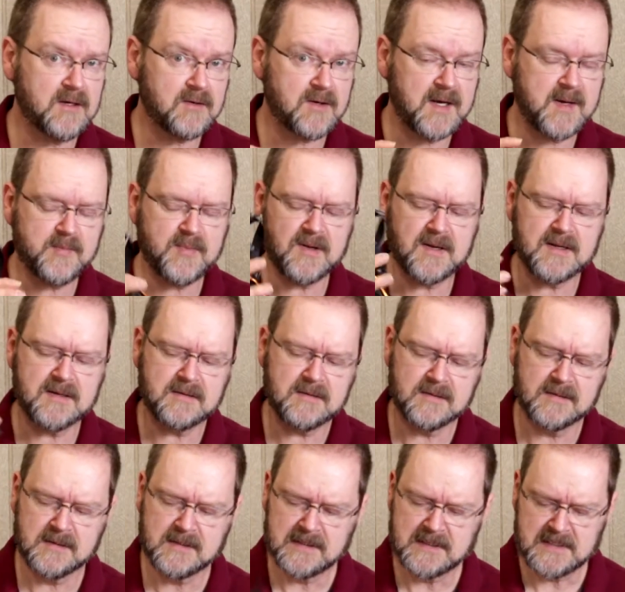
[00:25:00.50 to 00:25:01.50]
crampon.
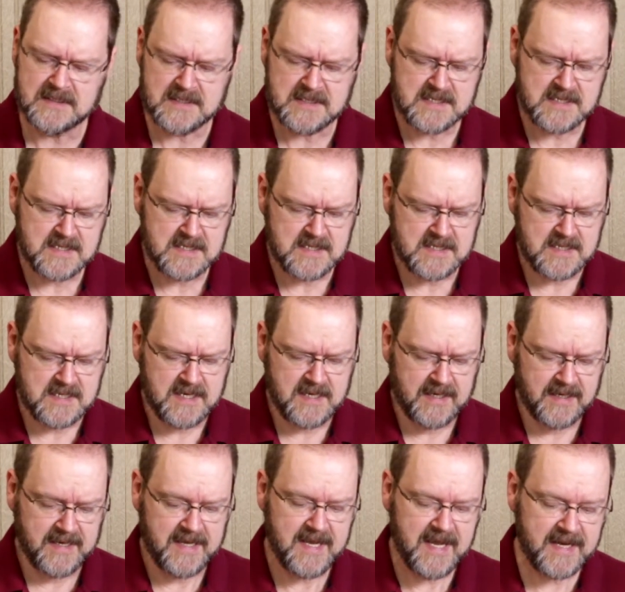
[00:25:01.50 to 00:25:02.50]

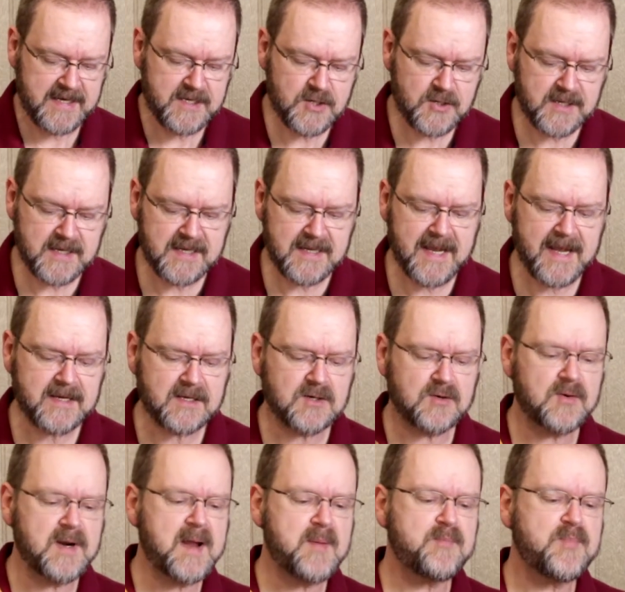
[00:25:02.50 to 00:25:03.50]
And you can get
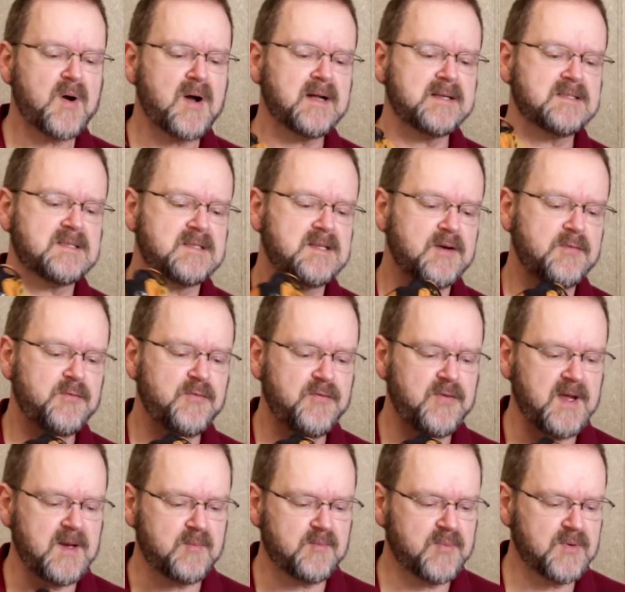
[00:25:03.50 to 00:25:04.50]
crampons to
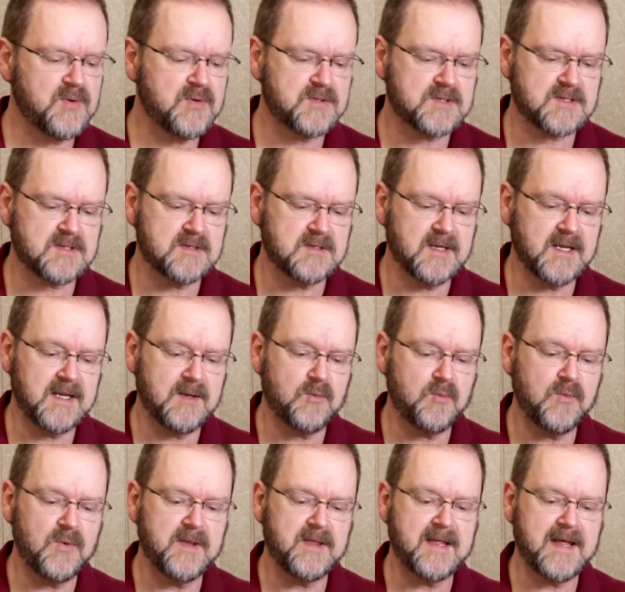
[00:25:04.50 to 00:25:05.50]
fit boots
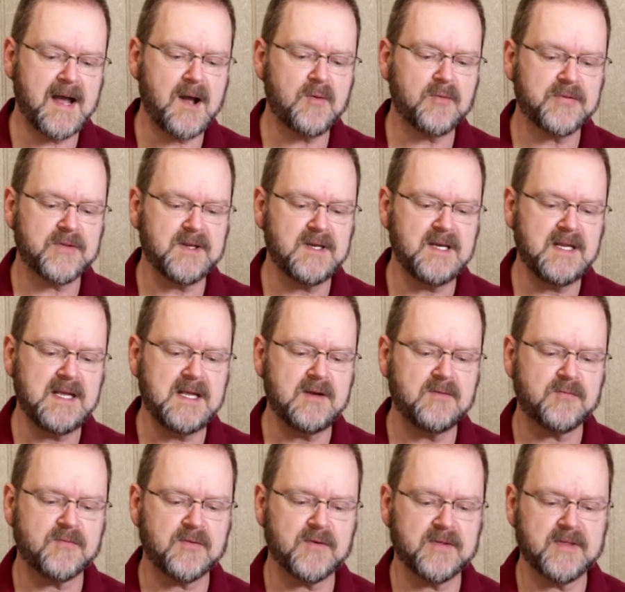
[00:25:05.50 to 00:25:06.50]
without the need
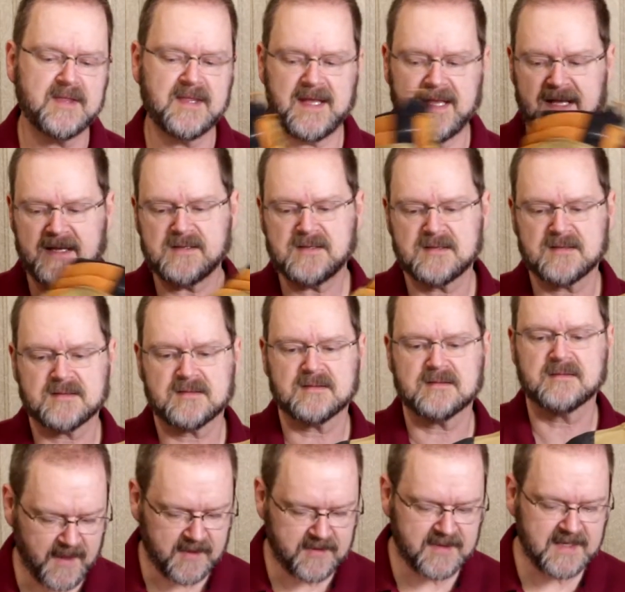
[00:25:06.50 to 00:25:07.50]
for this.
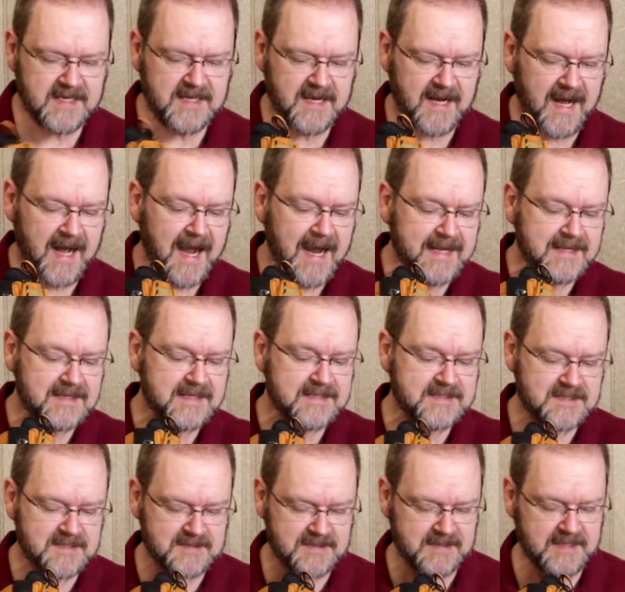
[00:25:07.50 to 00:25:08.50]
The
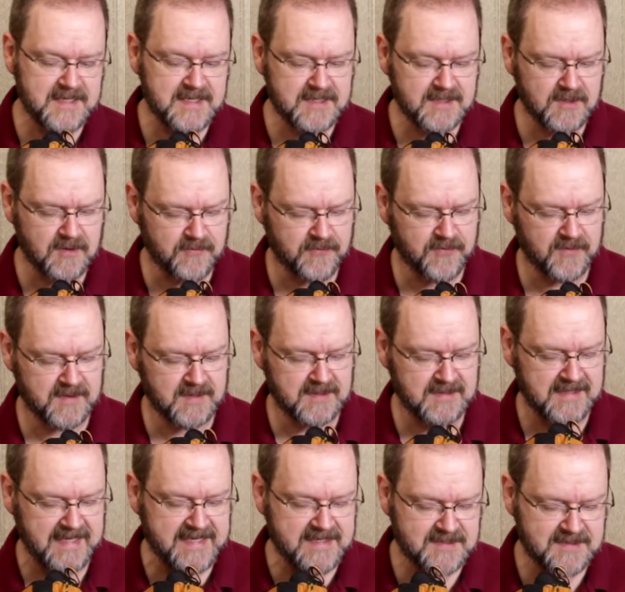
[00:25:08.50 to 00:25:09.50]
eyelets here for the
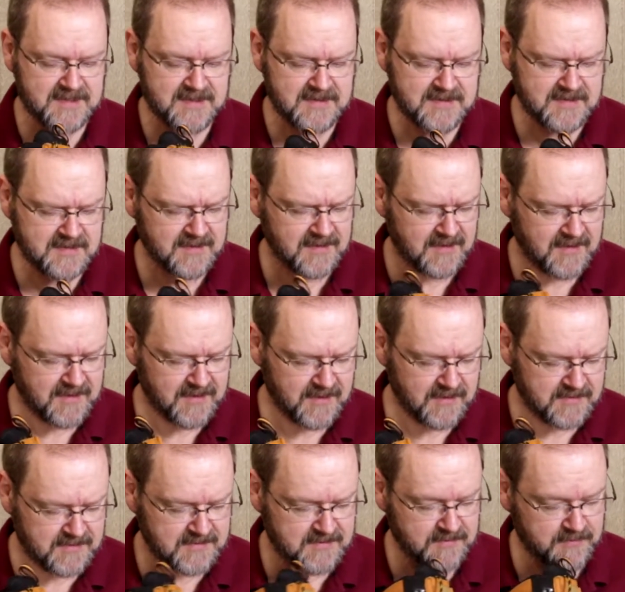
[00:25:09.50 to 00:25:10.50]
laces,
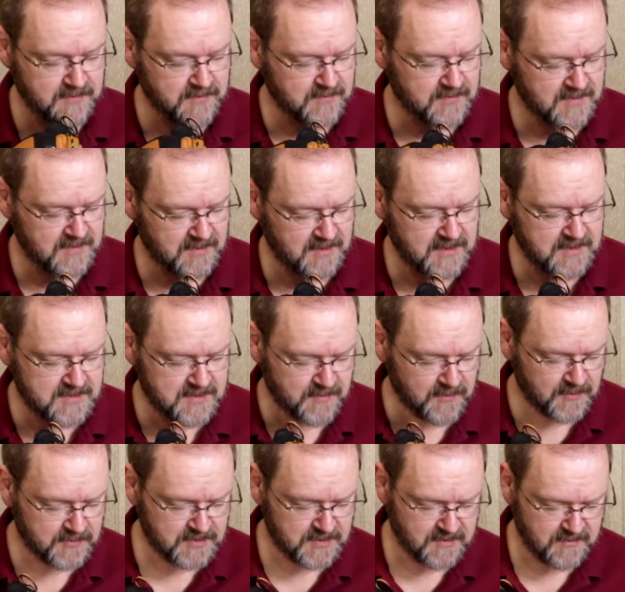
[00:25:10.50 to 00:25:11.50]
these are the
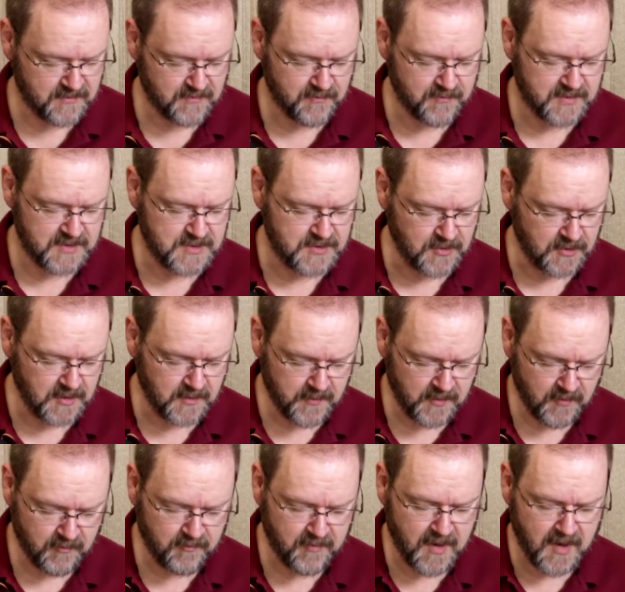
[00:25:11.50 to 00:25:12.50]
most
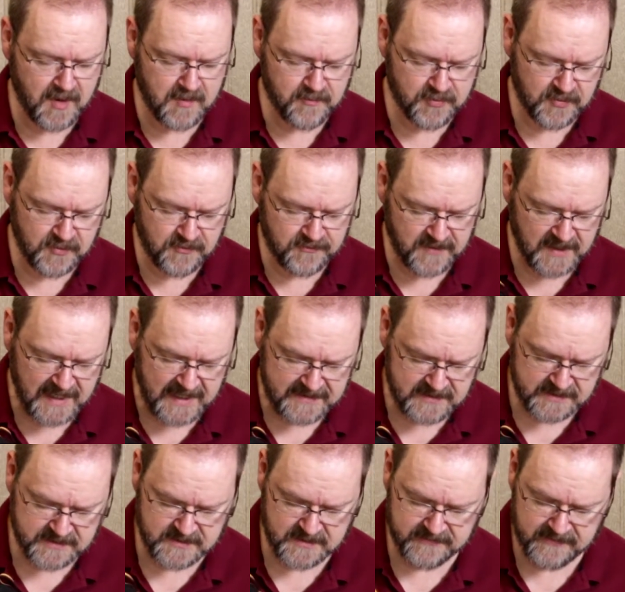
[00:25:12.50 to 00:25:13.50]
durable bomb-proof
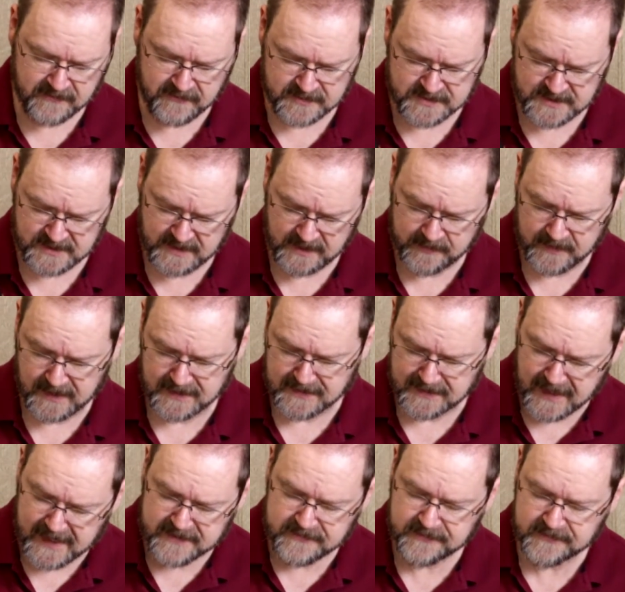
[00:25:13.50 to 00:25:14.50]
eyelets I've ever seen in my
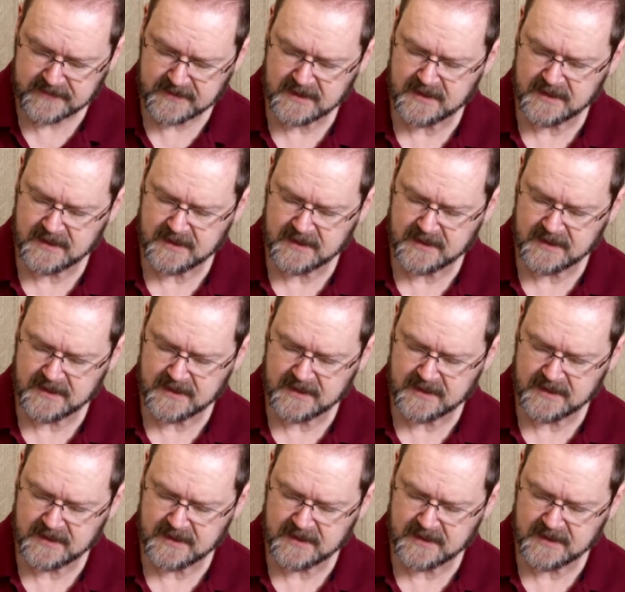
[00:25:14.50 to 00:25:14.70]
life.